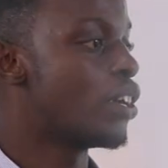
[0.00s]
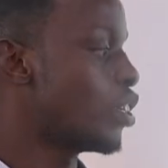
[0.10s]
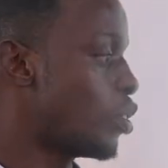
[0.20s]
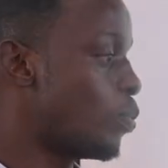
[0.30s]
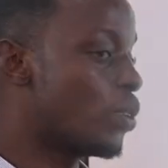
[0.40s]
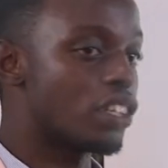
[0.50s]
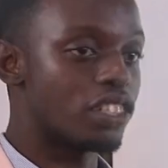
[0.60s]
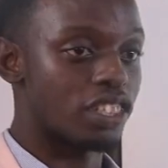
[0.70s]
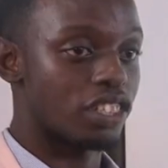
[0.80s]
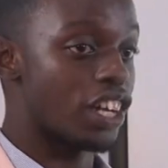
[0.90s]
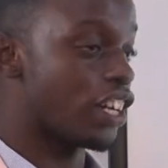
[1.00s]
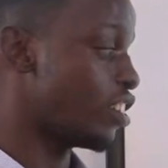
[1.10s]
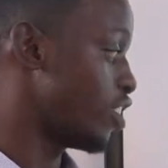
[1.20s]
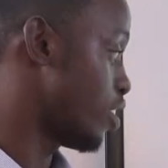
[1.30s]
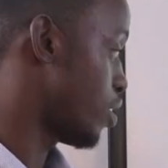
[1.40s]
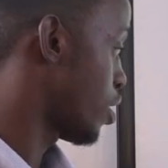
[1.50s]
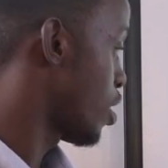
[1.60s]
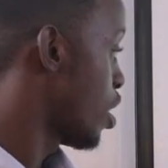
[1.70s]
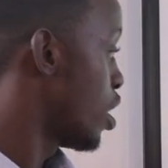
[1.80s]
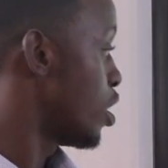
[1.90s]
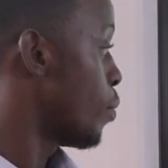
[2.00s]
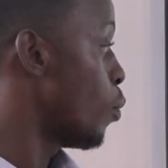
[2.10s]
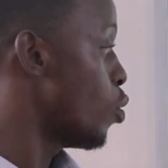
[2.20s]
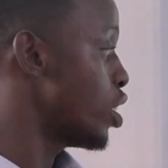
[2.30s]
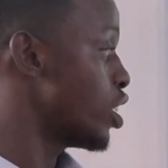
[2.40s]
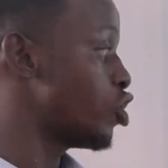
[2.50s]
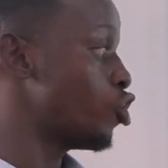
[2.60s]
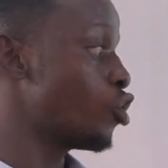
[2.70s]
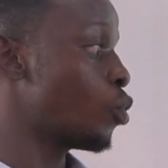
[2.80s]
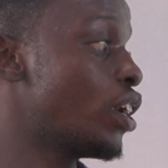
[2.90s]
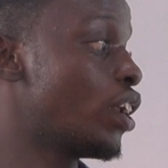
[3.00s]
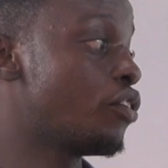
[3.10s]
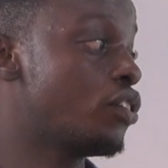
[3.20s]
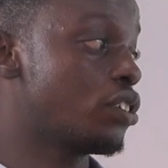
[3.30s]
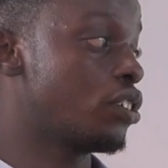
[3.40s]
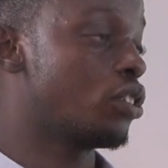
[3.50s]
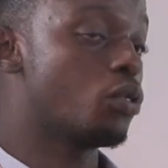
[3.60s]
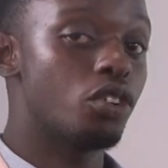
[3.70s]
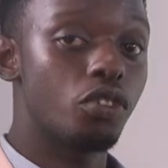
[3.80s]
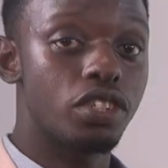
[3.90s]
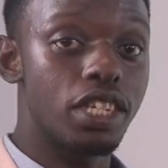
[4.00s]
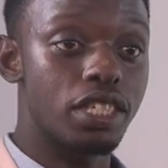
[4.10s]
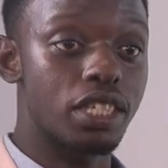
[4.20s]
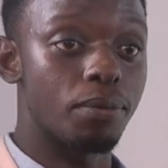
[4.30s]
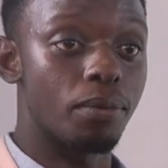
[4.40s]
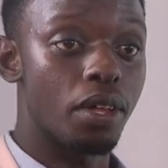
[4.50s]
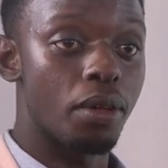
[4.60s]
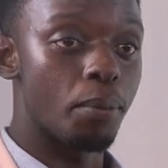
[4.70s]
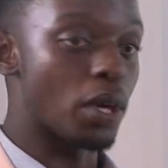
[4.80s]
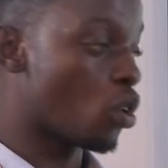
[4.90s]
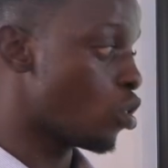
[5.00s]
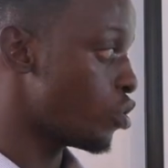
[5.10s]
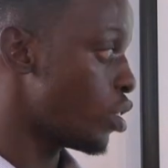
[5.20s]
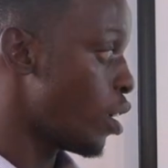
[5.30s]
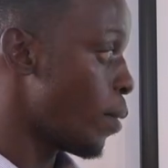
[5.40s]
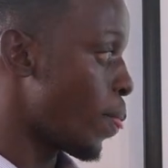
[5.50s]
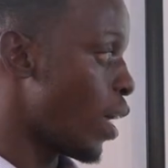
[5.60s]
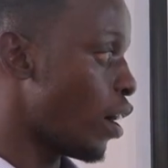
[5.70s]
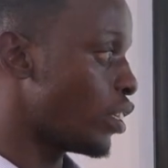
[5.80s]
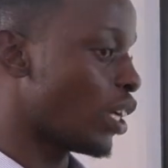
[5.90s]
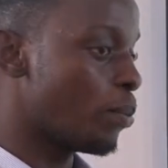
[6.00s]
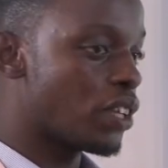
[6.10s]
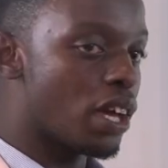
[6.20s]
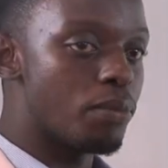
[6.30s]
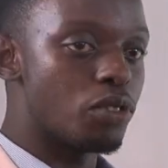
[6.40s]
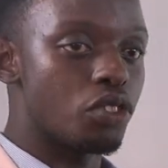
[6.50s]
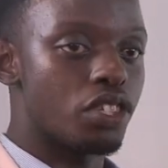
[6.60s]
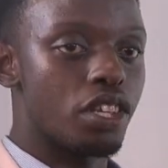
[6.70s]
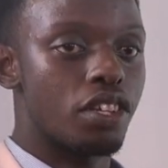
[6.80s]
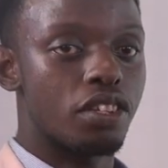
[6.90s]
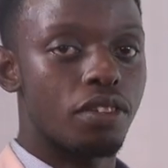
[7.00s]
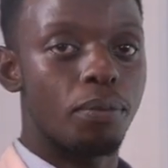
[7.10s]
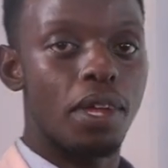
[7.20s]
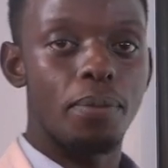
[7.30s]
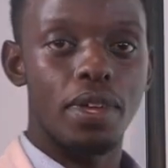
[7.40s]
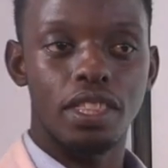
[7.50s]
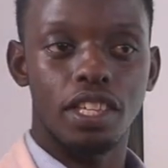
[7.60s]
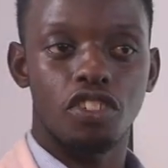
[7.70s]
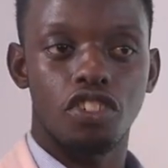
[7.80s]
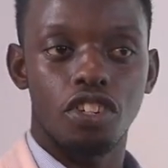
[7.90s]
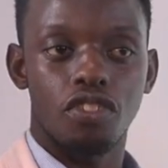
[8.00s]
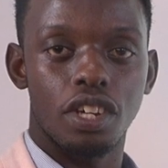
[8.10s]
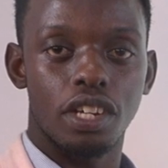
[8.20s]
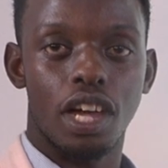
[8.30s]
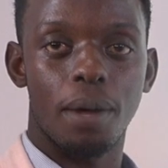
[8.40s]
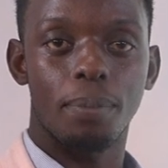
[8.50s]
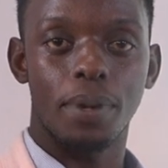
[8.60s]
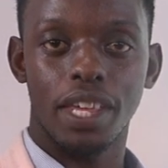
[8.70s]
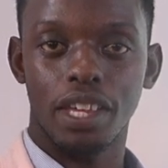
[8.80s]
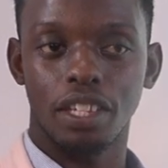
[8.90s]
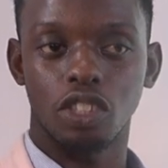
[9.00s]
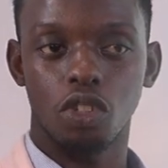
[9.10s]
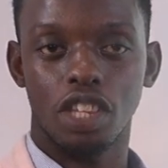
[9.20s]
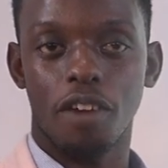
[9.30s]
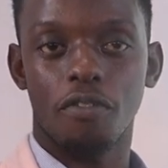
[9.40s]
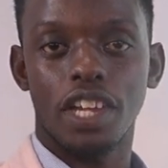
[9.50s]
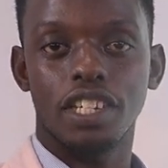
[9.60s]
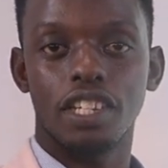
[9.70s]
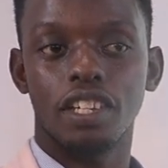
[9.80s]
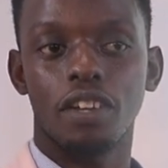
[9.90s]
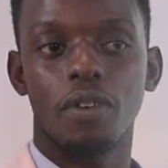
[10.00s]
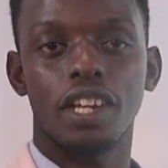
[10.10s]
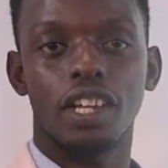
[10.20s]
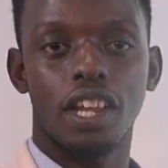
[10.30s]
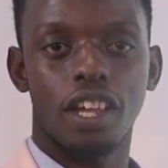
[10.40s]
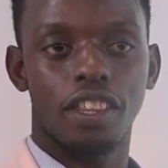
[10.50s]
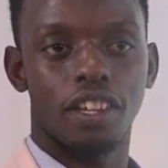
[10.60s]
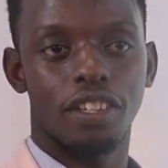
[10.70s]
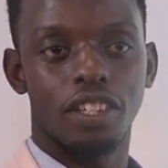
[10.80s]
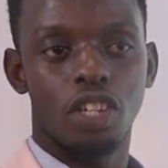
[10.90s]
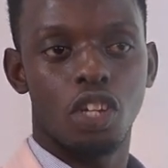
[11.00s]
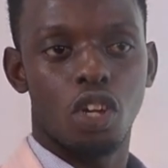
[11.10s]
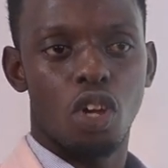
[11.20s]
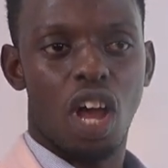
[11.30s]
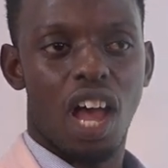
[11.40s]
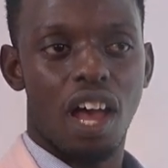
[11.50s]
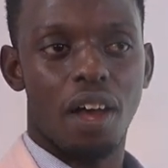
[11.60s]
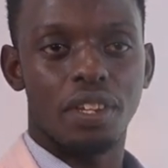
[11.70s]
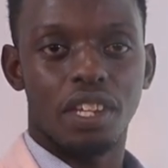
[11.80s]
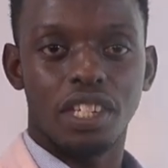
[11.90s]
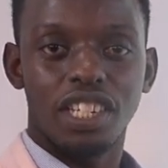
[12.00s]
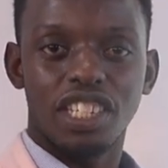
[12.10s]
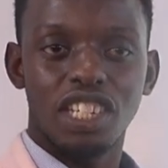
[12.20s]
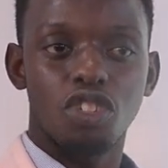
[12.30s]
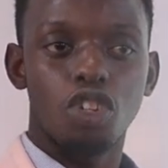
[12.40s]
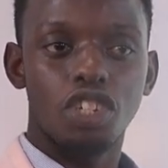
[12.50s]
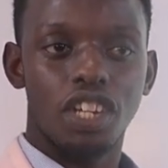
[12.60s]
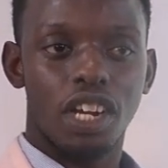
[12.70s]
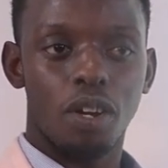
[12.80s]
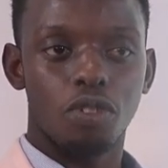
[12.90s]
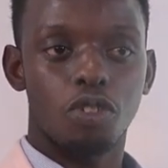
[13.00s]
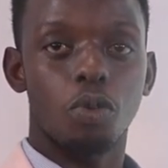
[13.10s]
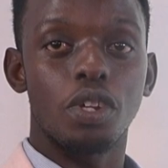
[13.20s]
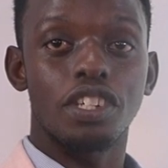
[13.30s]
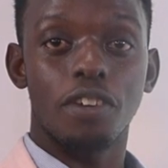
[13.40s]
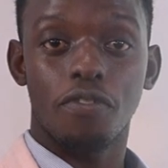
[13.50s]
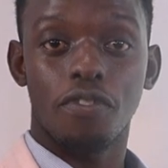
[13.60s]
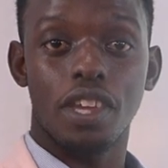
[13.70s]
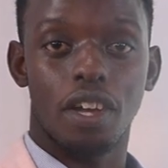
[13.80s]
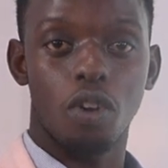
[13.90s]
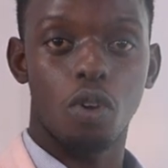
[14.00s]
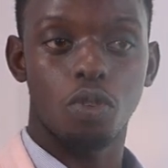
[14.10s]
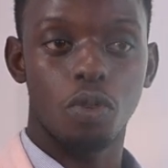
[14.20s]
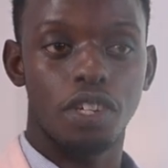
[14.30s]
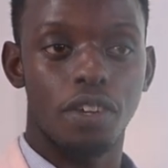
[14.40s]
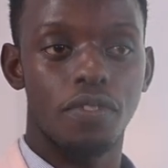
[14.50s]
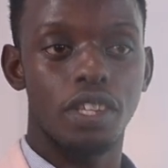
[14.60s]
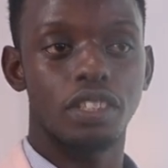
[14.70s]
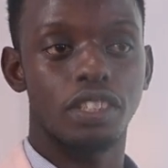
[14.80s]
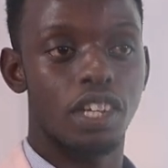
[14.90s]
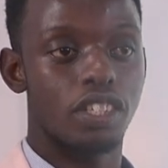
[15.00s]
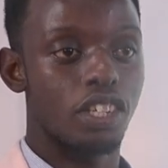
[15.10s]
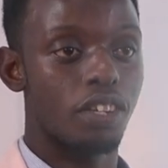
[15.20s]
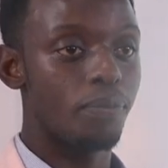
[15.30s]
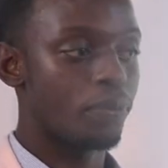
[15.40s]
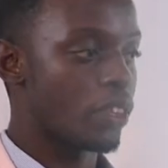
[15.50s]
it brings challenges. Bullying is not addressed in the Waldorf system because sometimes you see maybe the children are playing, so they are fighting one another. The teacher is not allowed to interfere or to intervene in such a